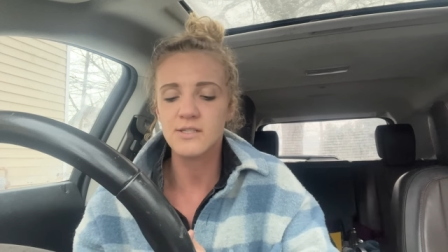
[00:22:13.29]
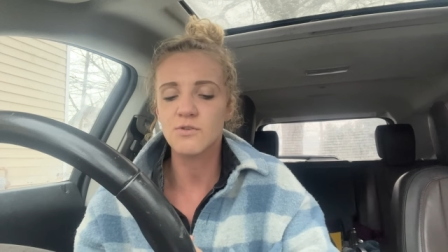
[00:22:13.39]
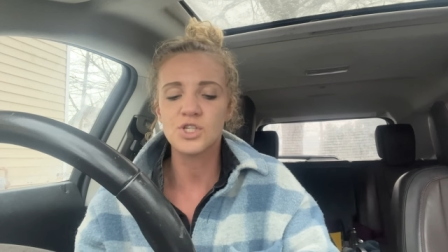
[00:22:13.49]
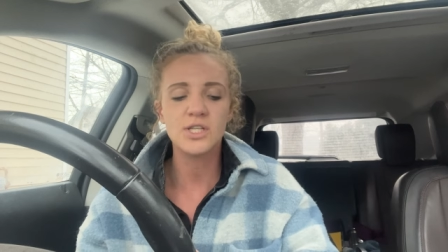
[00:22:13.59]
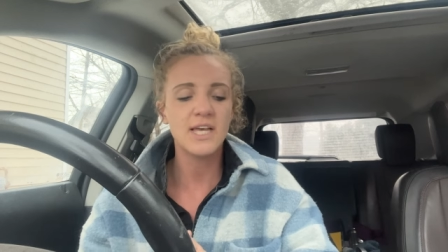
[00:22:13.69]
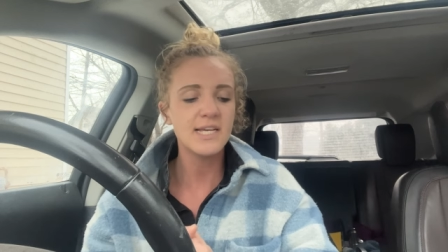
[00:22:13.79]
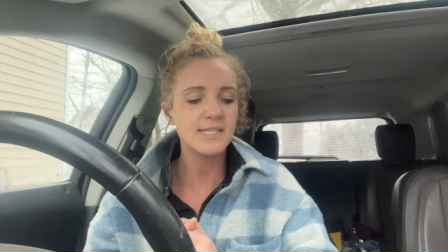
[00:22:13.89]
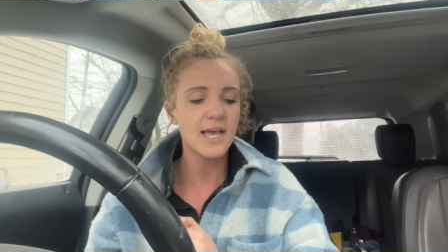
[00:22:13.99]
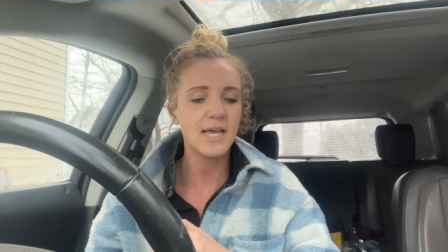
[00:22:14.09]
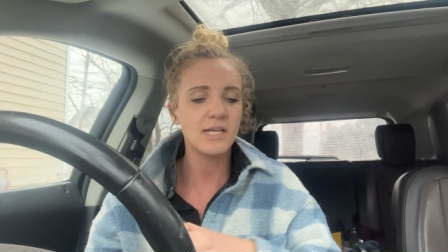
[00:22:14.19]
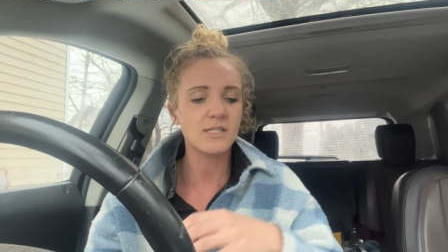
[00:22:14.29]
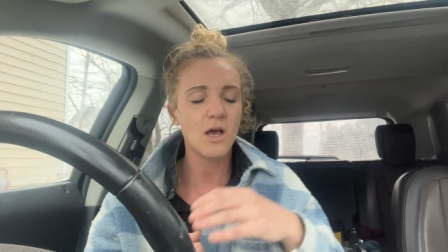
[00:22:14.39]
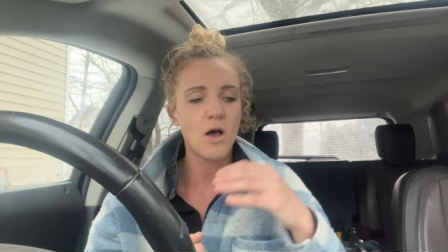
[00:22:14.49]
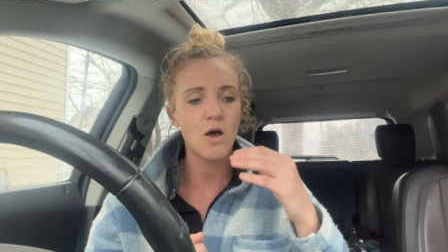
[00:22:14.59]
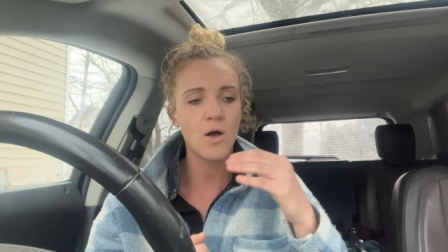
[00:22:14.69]
So she lays eggs
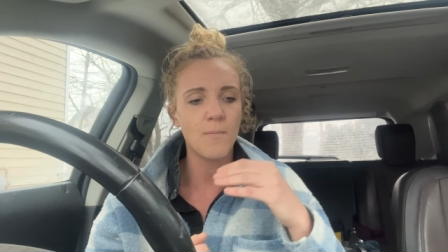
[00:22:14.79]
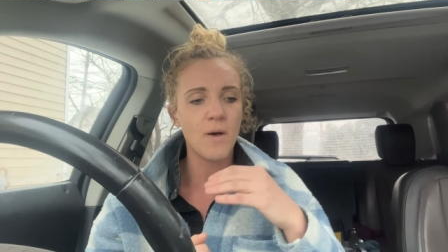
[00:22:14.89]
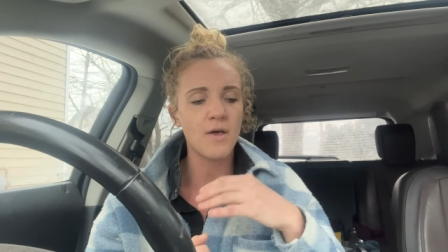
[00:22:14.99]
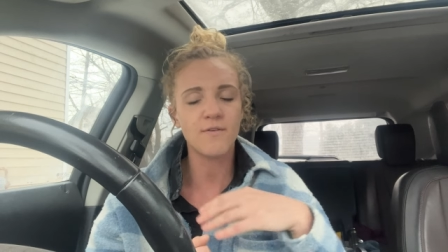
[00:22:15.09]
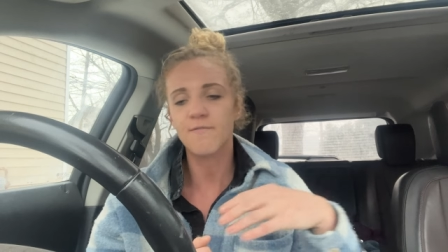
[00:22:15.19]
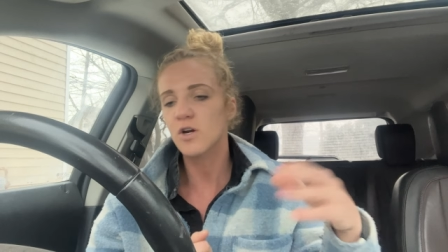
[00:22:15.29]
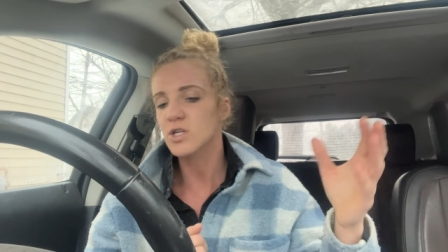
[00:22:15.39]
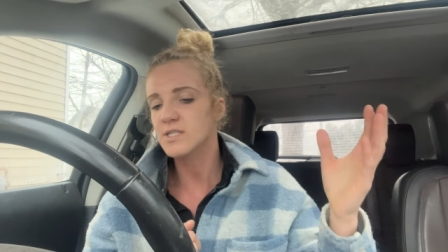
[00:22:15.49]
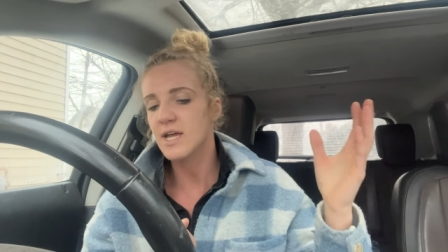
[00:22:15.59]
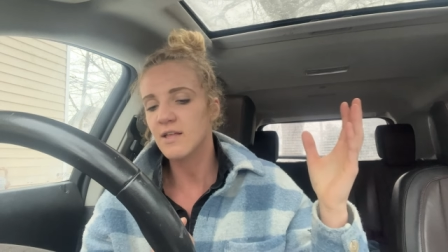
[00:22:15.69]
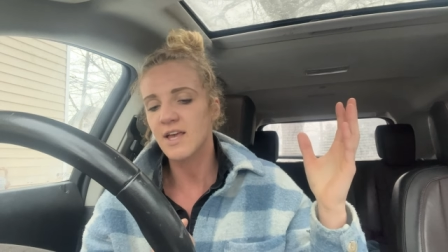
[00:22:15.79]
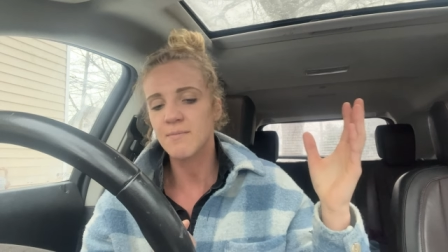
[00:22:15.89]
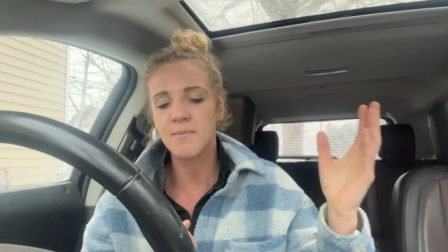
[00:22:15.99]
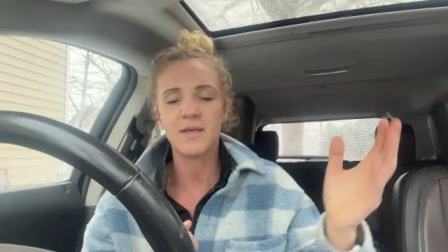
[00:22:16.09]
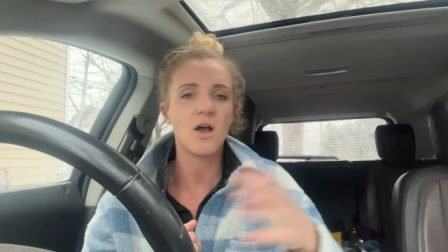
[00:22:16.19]
um, on the first day, like
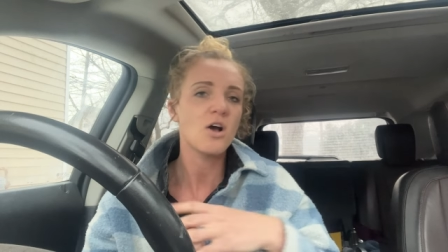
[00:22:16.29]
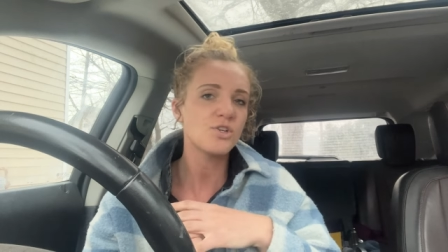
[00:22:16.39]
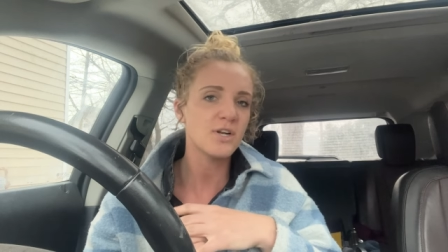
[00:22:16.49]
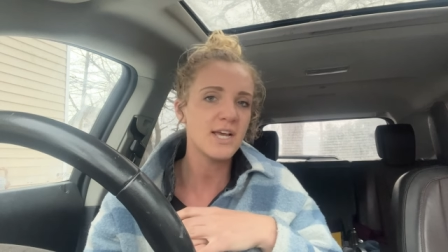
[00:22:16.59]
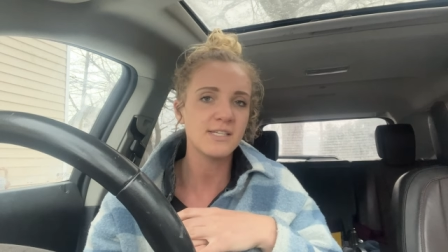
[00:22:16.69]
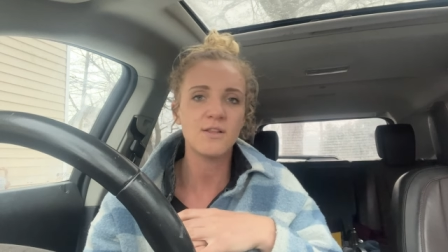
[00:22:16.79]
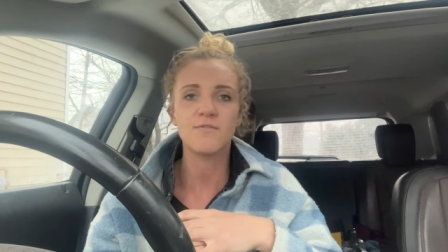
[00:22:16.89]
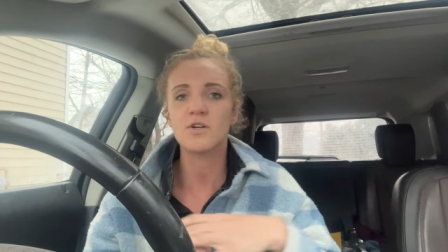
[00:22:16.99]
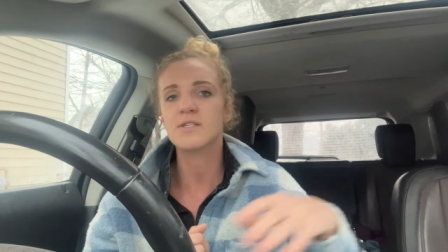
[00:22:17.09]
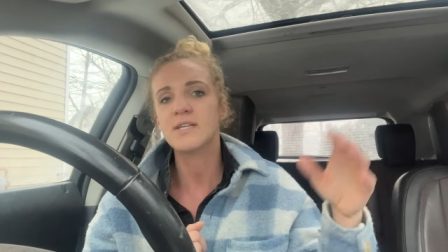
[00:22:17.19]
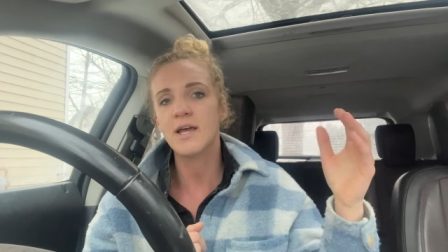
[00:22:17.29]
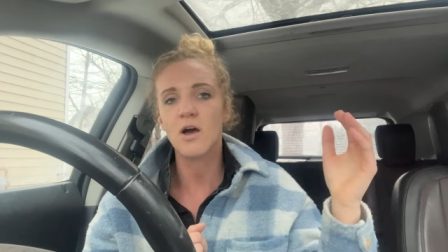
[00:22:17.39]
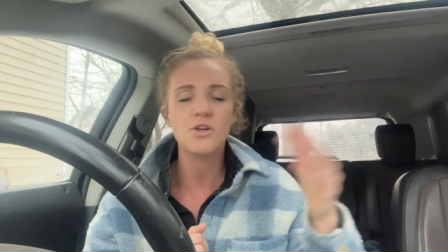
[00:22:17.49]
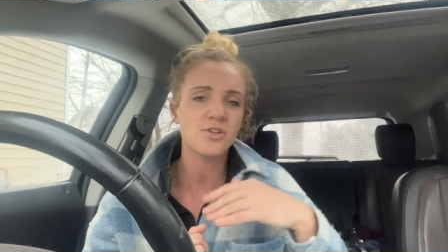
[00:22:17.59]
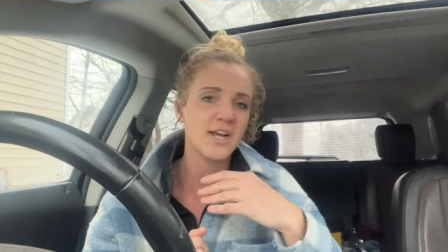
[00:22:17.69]
maybe like one hundred eggs on the first day, one
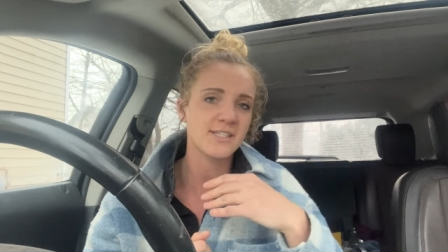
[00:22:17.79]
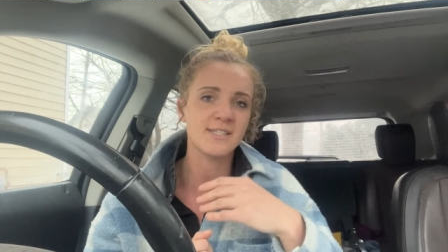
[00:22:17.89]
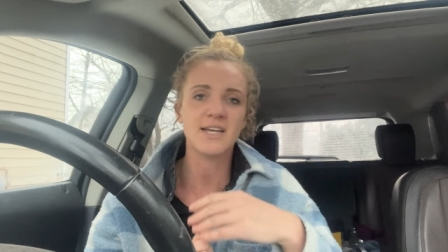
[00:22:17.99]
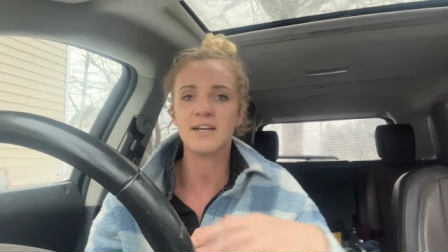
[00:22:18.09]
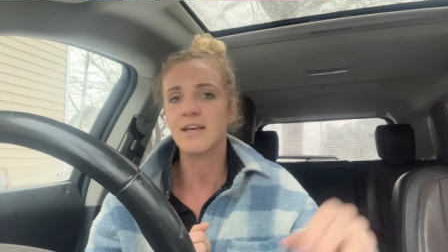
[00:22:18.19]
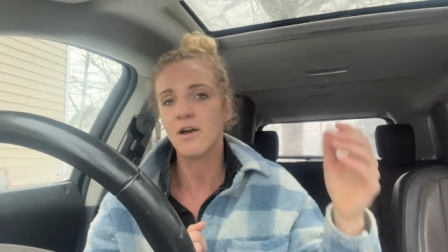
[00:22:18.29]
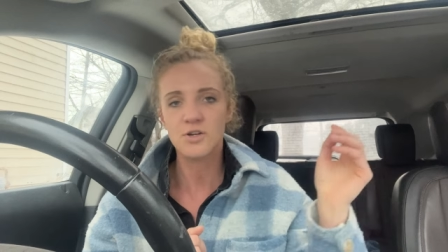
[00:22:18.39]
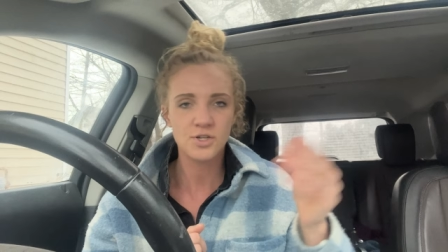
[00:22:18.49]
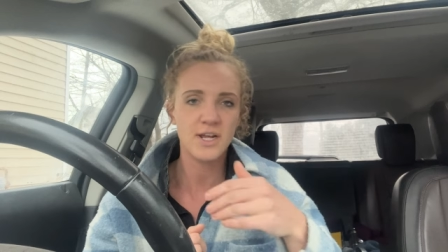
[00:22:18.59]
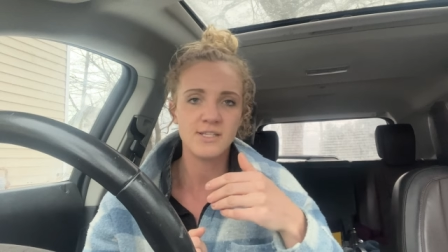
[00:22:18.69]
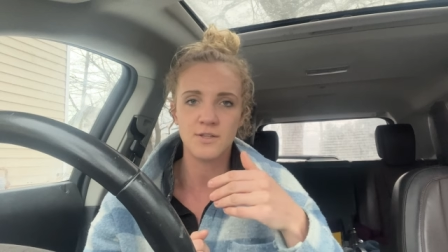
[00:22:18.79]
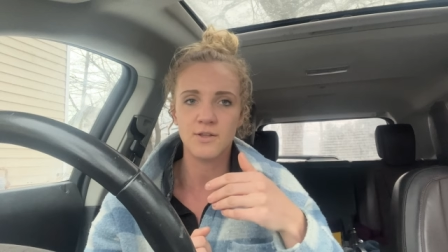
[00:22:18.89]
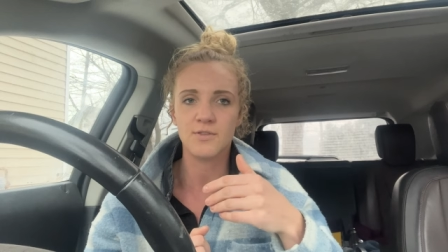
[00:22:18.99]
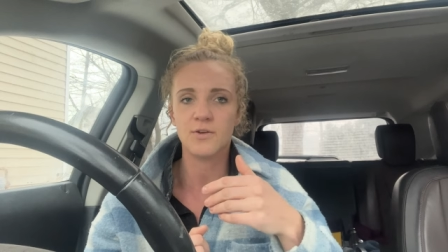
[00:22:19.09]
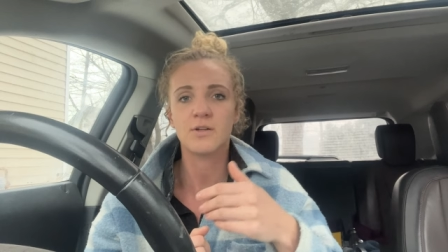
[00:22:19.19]
hundred eggs on the second day, one hundred eggs on
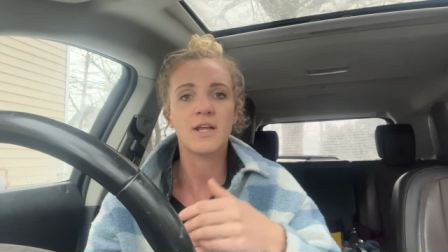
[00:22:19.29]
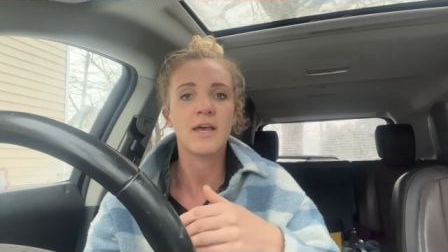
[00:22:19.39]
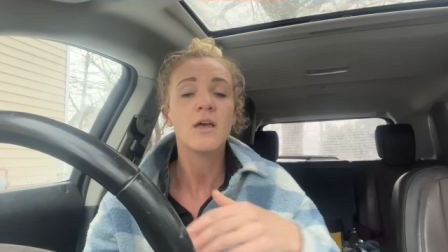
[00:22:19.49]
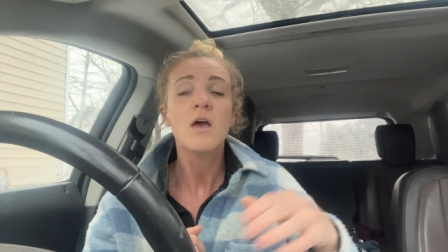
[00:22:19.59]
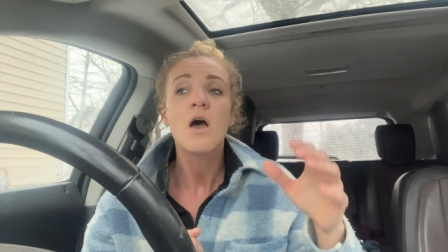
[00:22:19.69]
the third day.